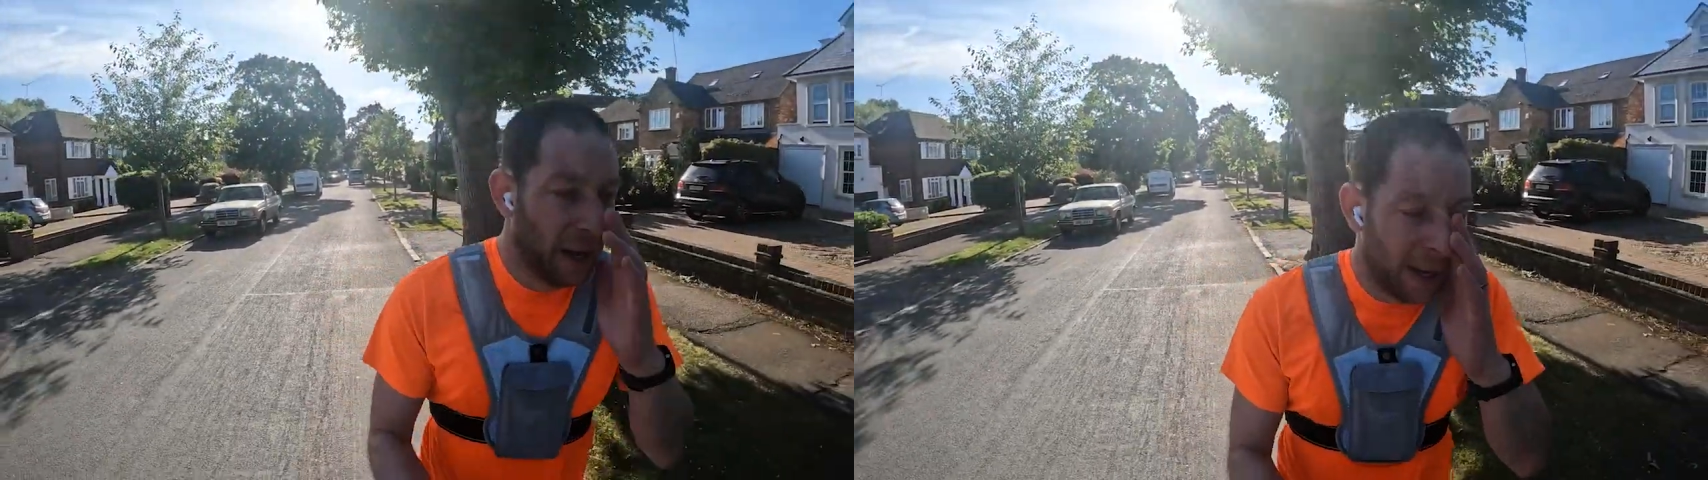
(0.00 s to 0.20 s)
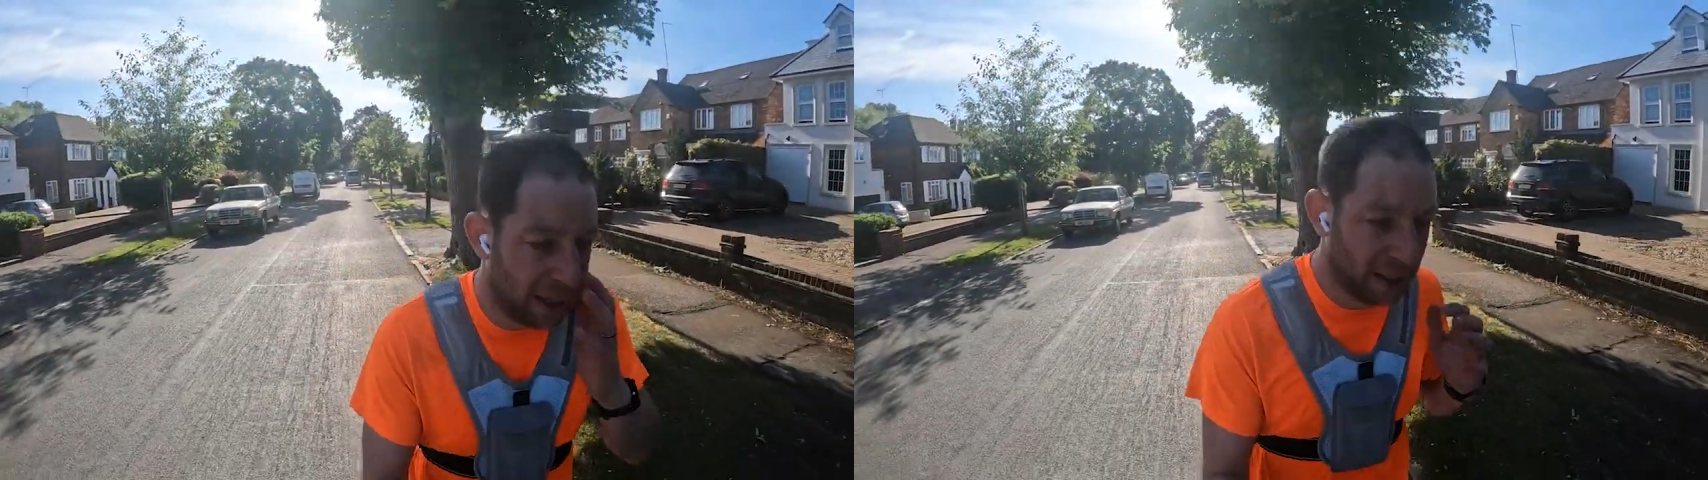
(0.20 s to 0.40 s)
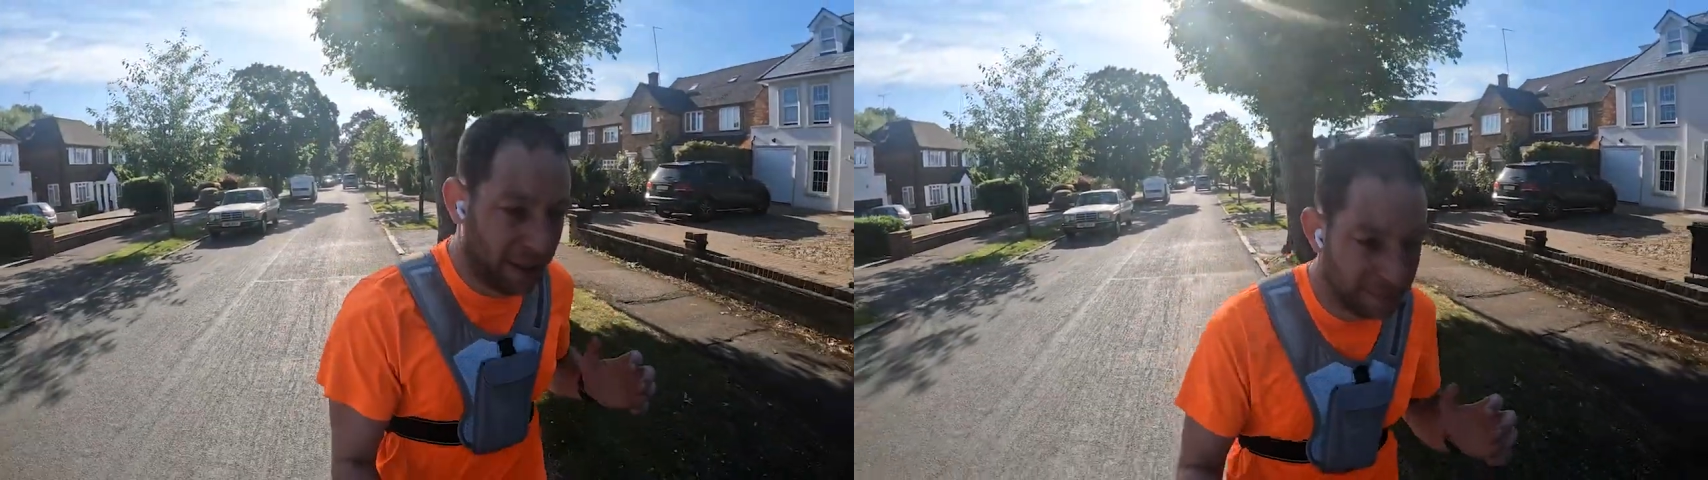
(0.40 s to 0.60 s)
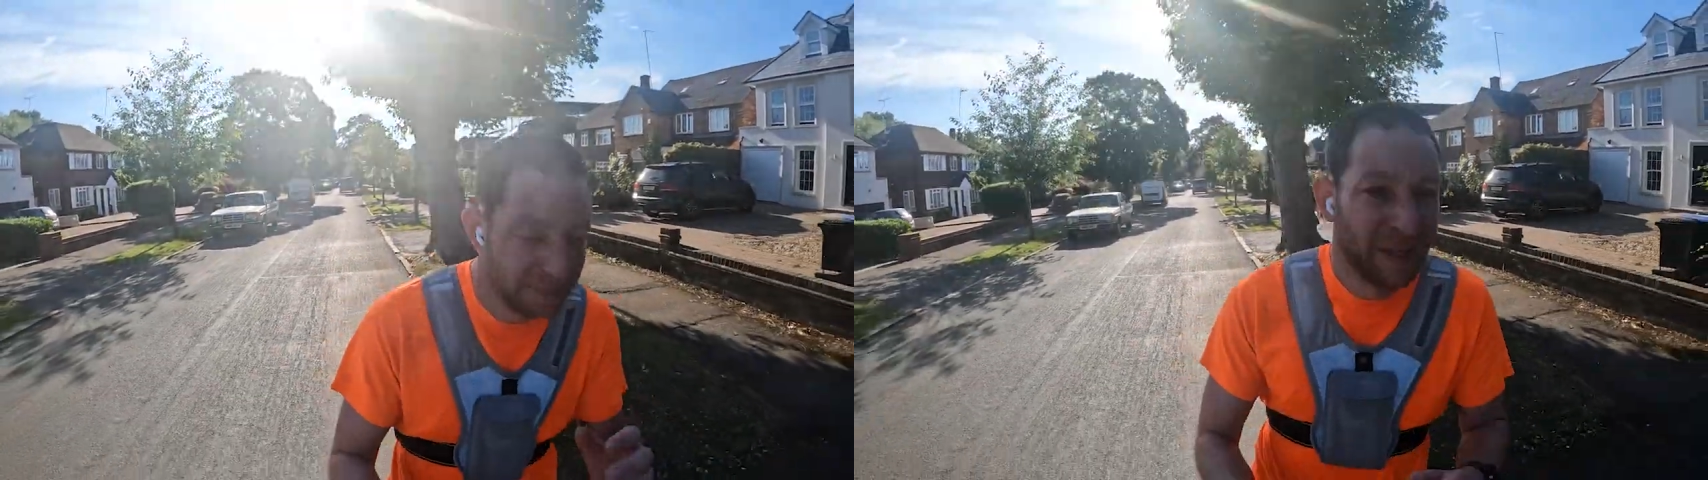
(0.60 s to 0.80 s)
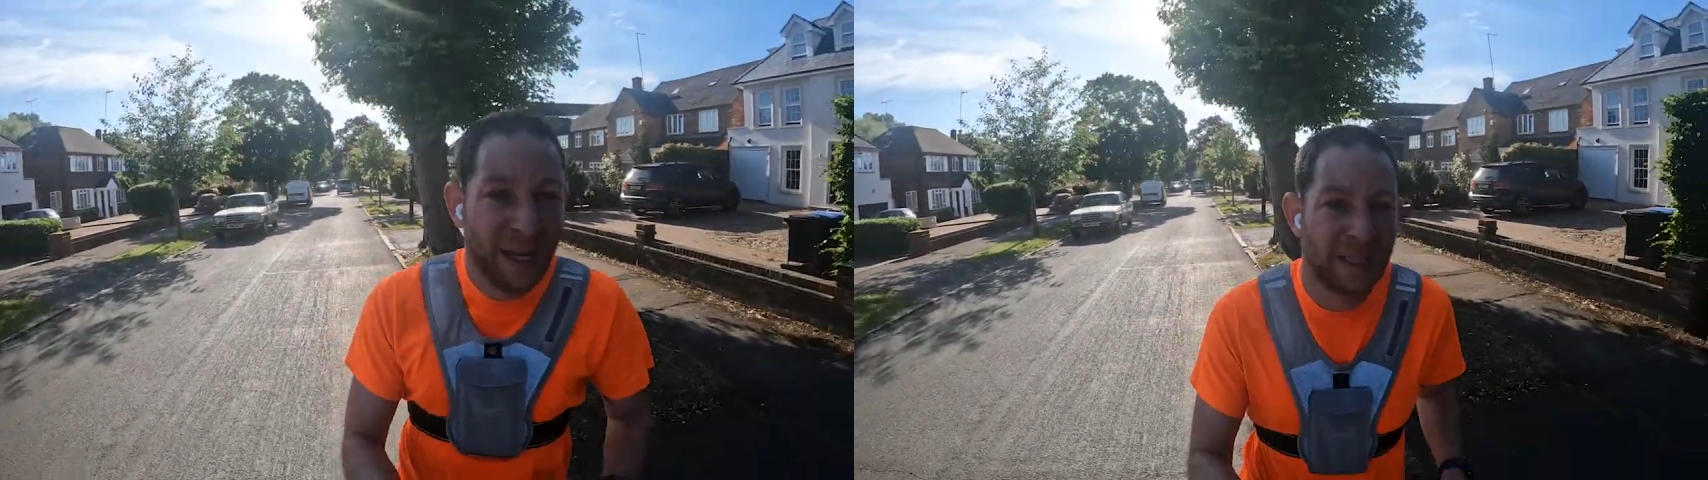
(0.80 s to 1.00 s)
uh,
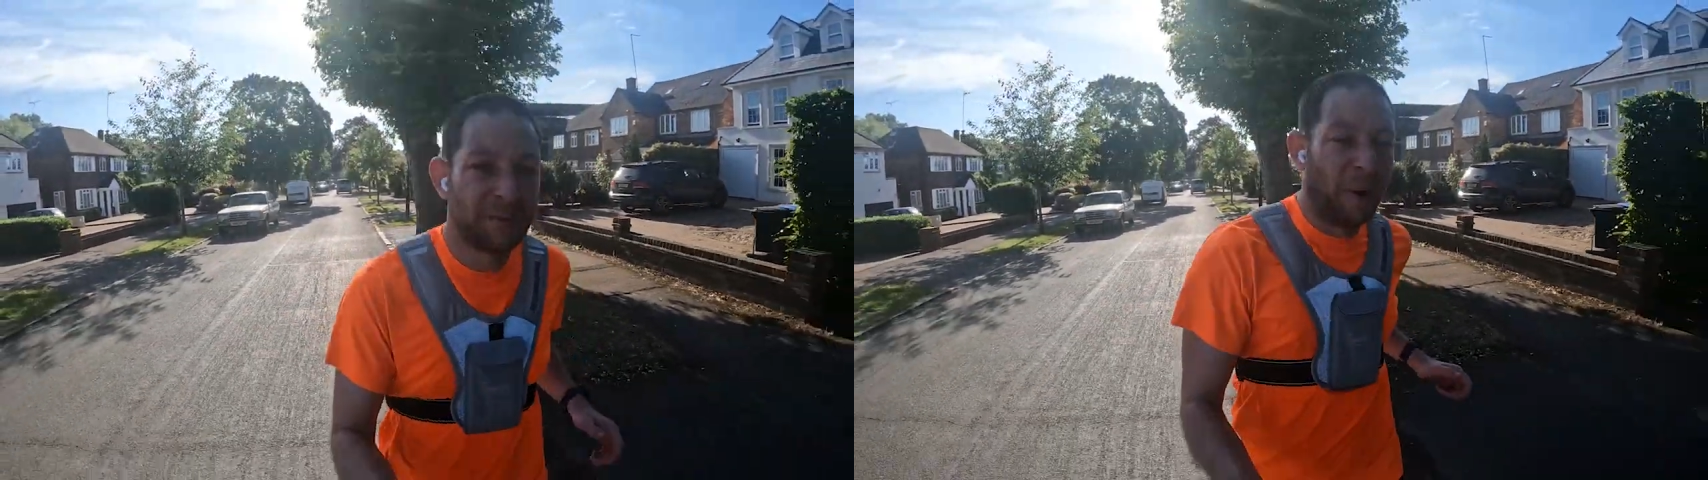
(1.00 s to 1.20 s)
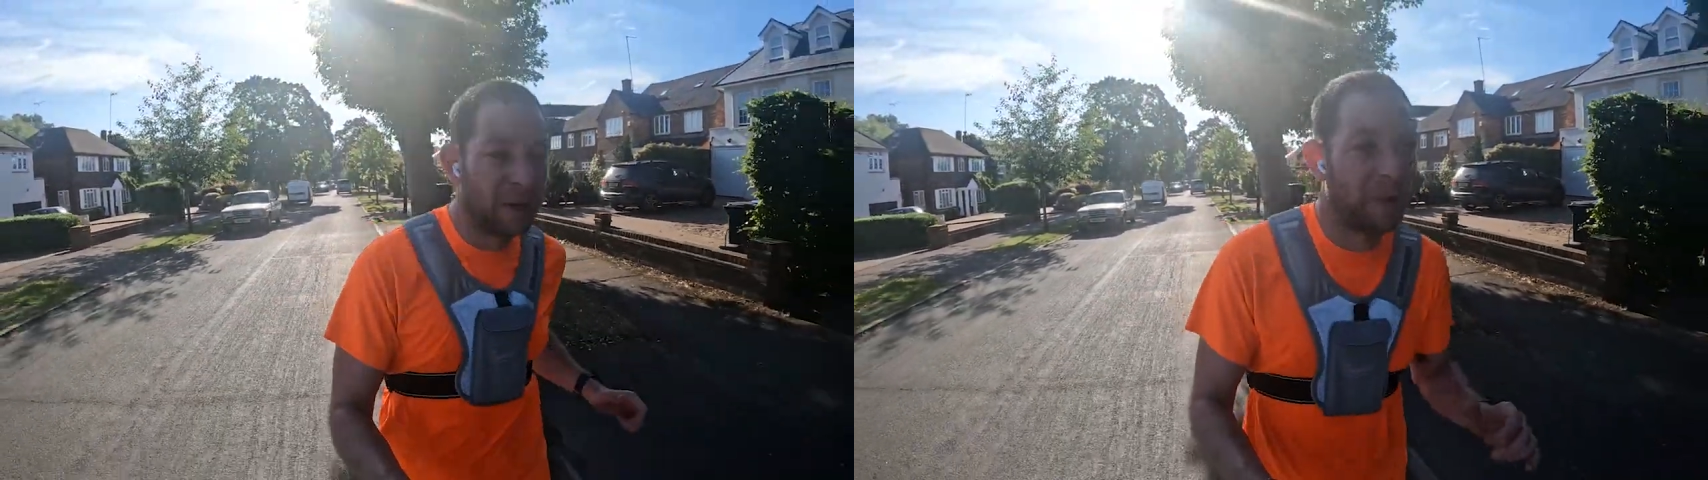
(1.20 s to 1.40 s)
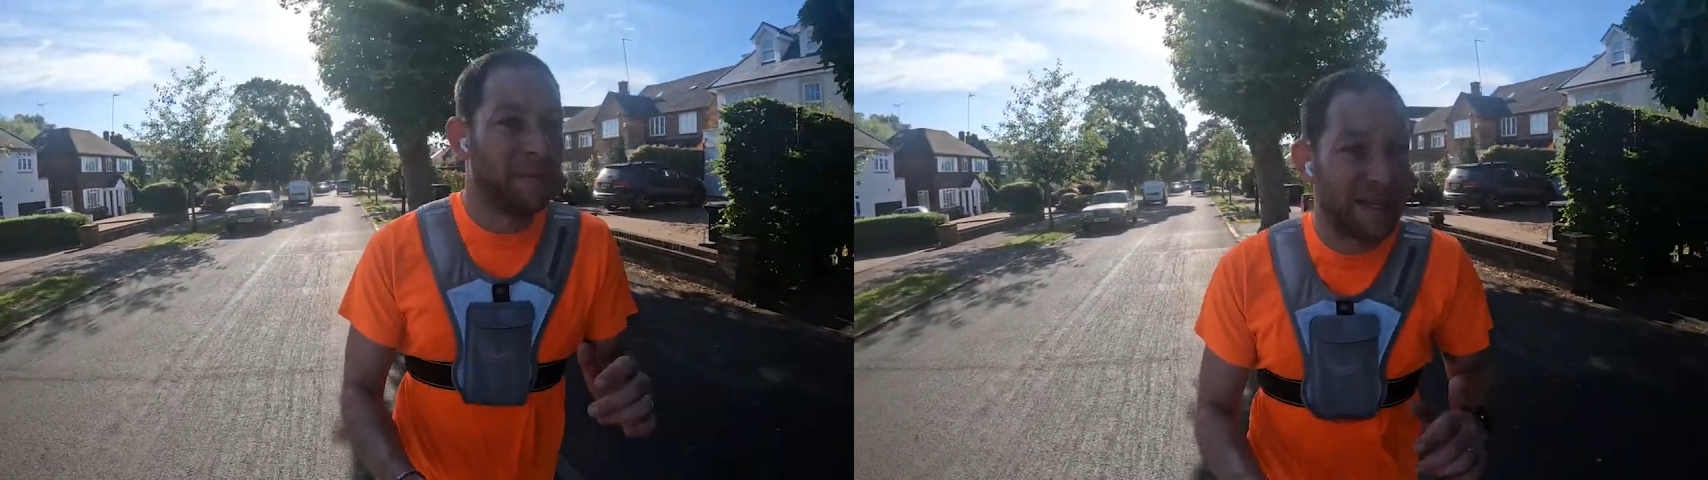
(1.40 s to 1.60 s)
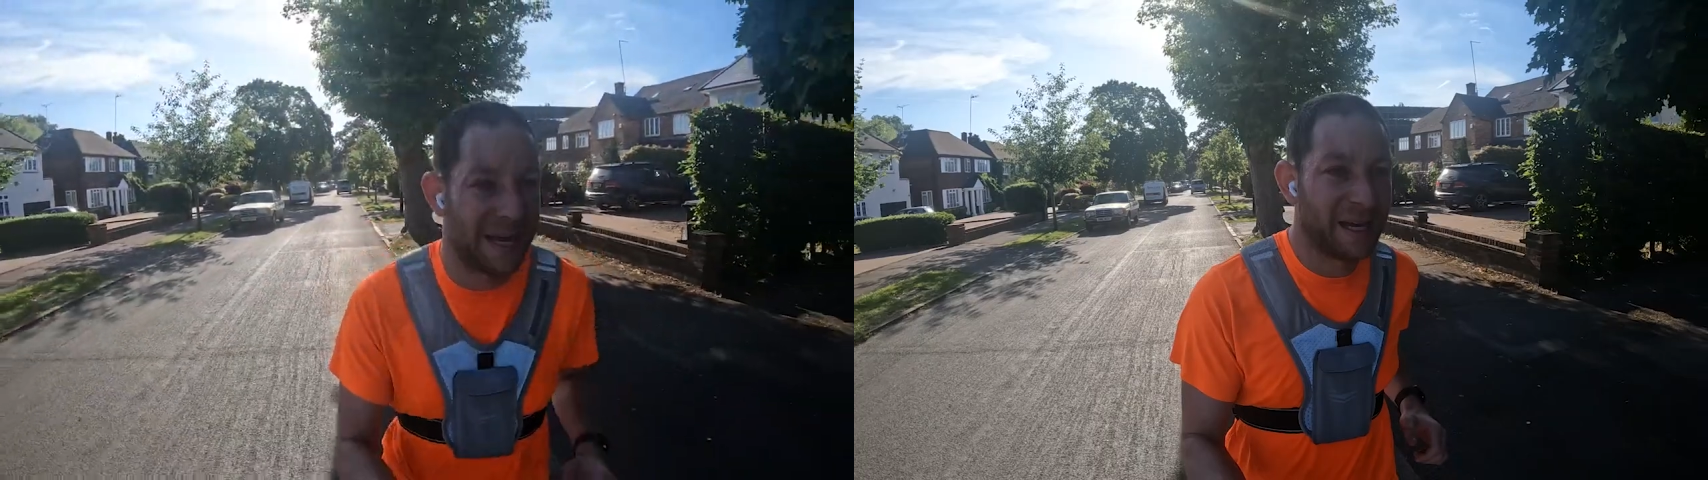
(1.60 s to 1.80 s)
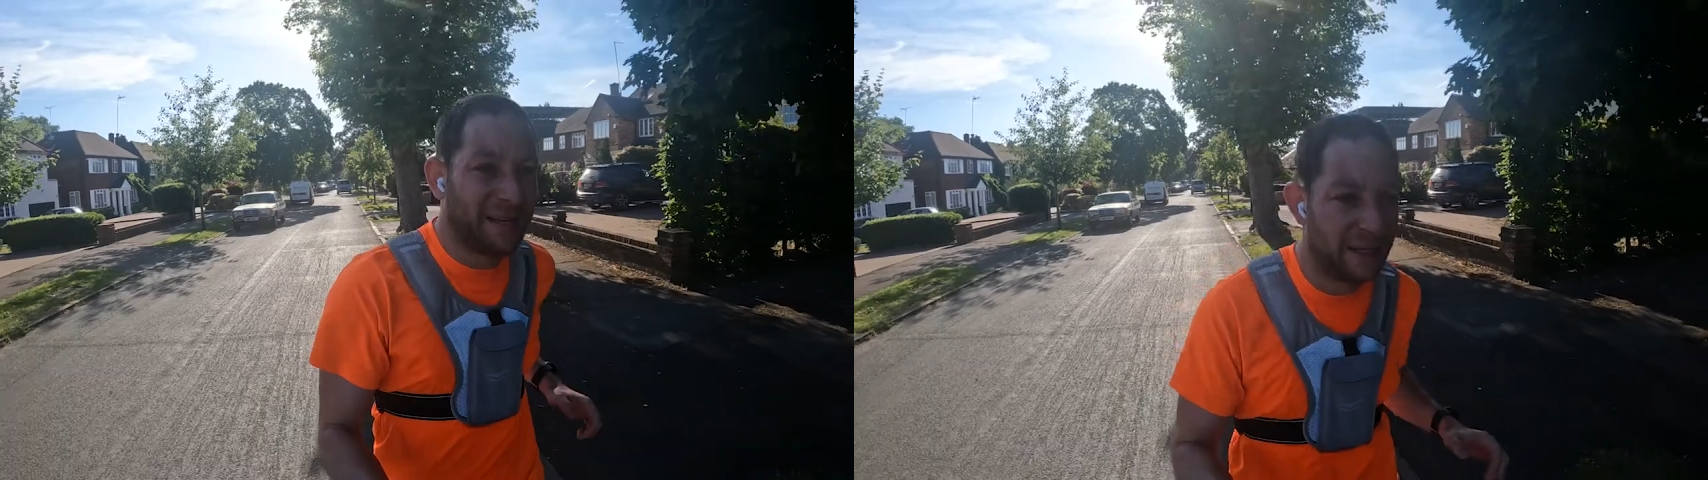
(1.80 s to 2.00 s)
inspired by my
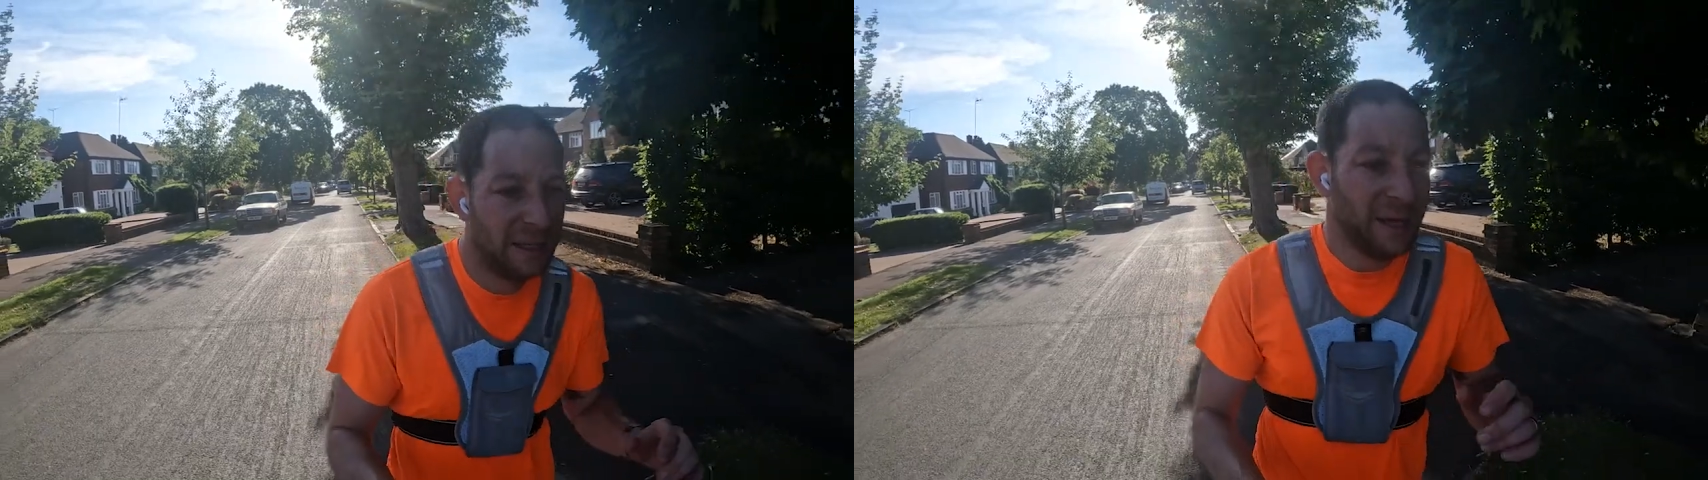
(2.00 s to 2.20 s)
dad.